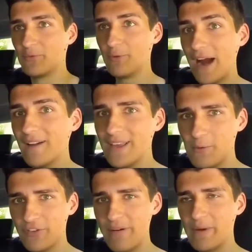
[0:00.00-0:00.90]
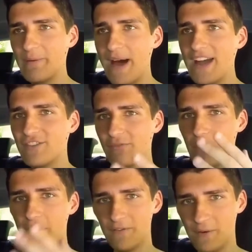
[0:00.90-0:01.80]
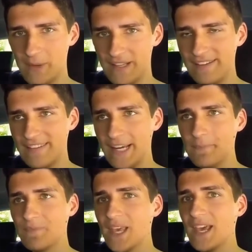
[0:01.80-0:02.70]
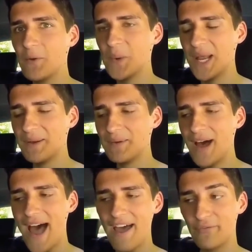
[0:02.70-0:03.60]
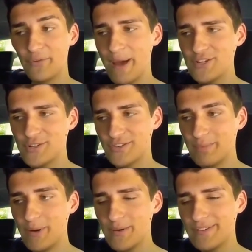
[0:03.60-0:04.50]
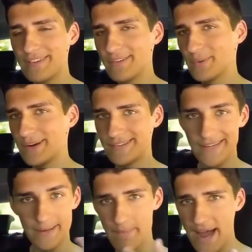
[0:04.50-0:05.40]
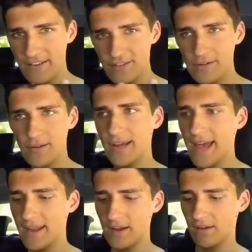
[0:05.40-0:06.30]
Rarely will somebody buy just one from a listing, when I have specials and bonuses where it's like buy 2, you get